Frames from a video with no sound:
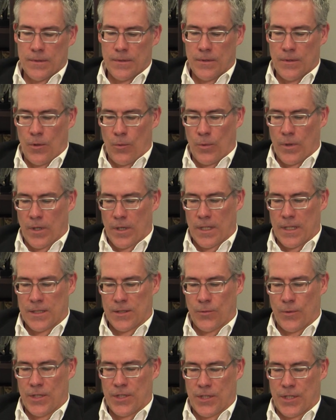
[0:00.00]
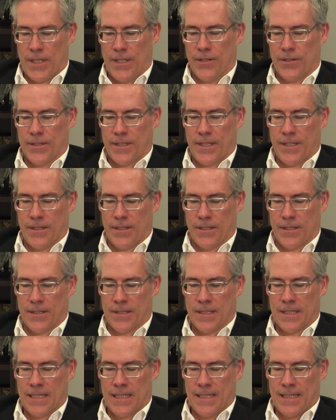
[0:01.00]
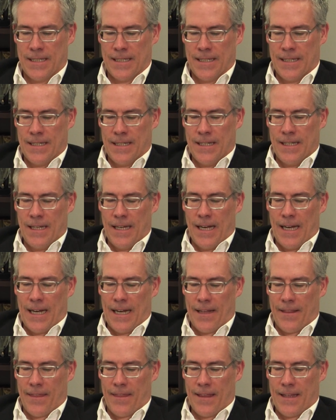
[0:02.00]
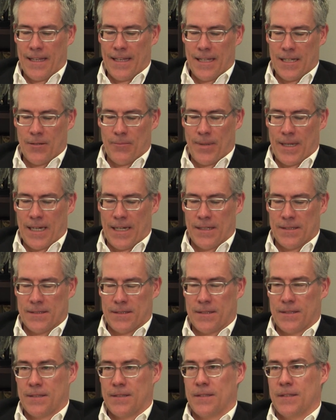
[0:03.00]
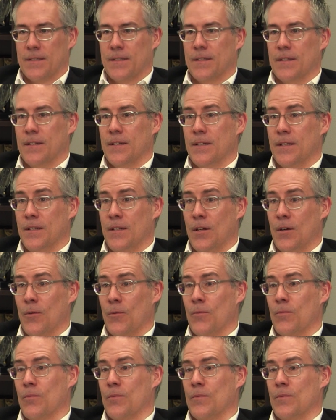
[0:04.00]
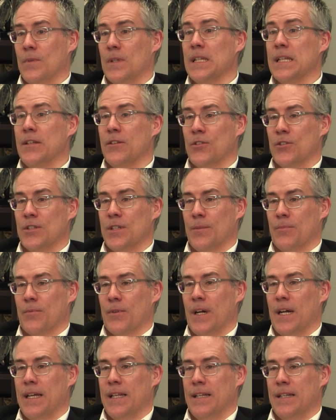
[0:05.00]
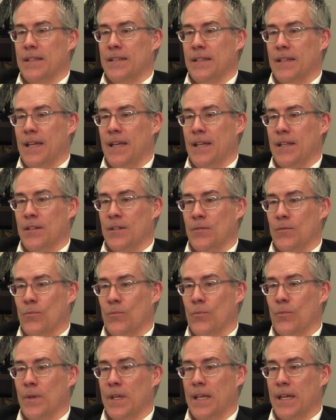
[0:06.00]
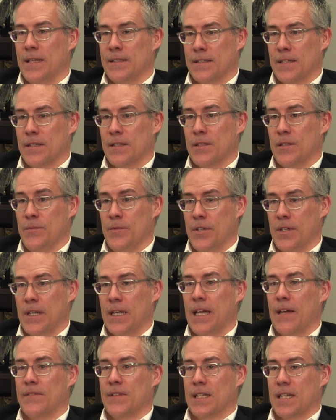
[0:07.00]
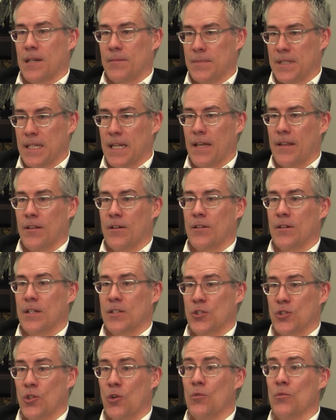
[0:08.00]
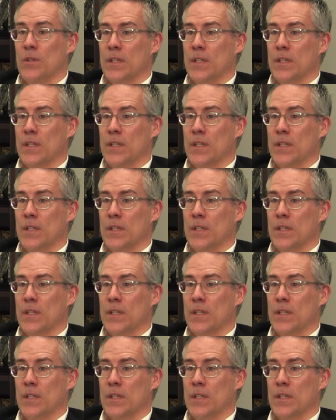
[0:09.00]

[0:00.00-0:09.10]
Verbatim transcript: You know, we're going to switch gears here, uh, thinking about, you know, leadership, right? And, and we as a community have to come together and show